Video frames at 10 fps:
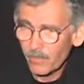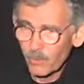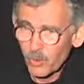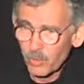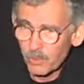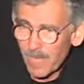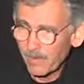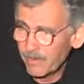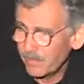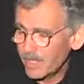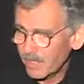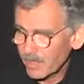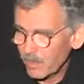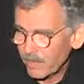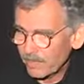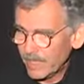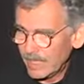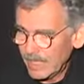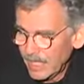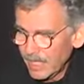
room about 15 square feet